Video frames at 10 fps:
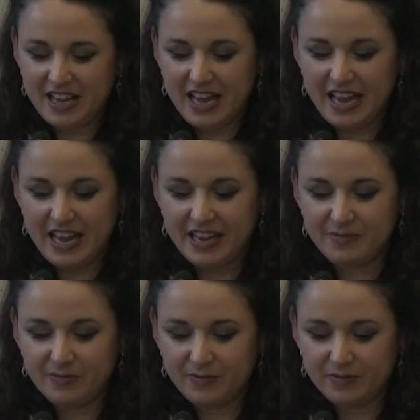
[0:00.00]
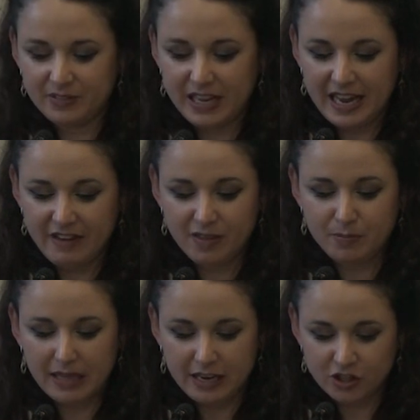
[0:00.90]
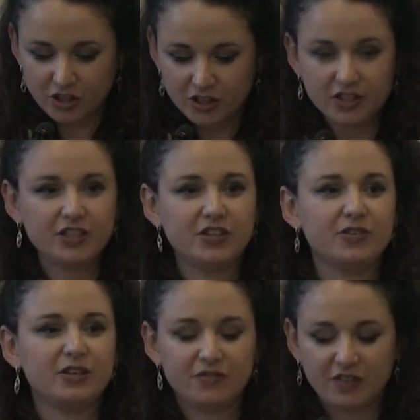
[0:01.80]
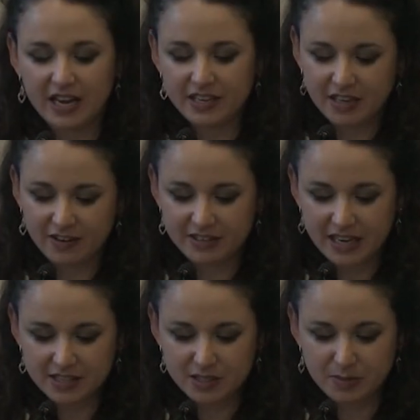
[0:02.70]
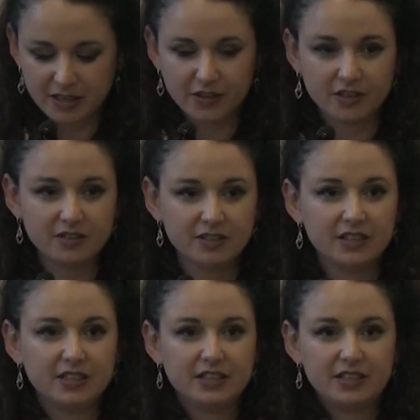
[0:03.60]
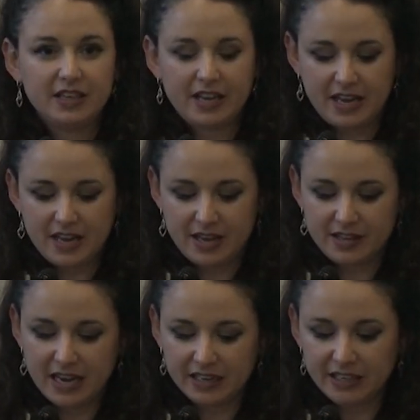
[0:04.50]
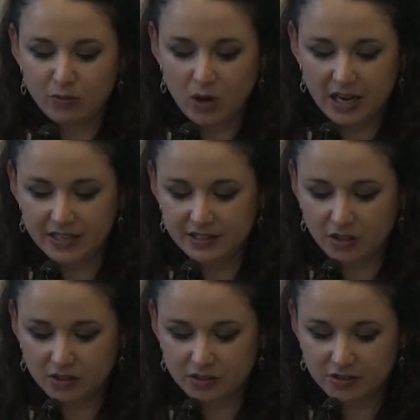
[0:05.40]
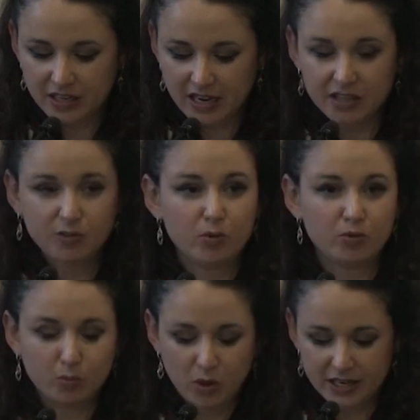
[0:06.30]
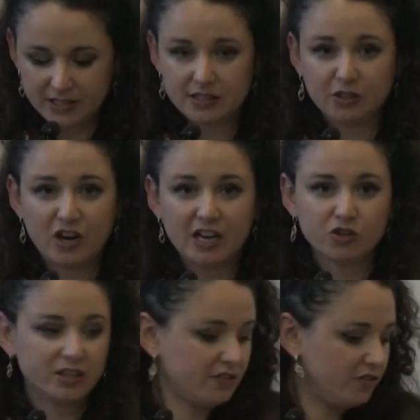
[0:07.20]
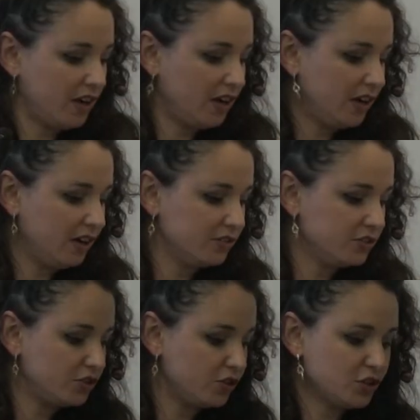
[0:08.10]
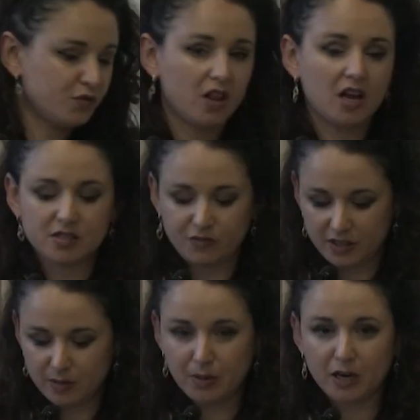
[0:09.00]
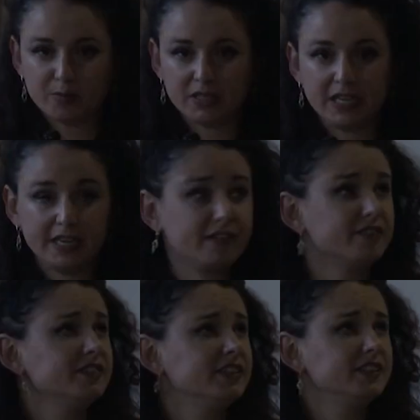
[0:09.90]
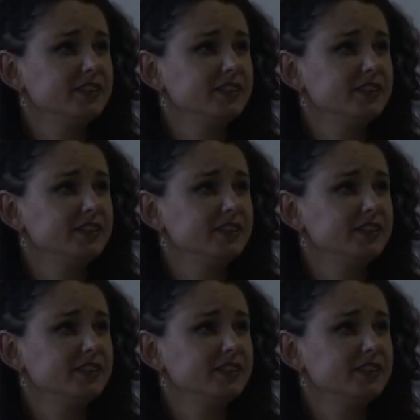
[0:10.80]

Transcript: I have the pleasure to invite our next speaker, Tanya White. Dr. Tanya White is a graduate of our Jewish philosophy department here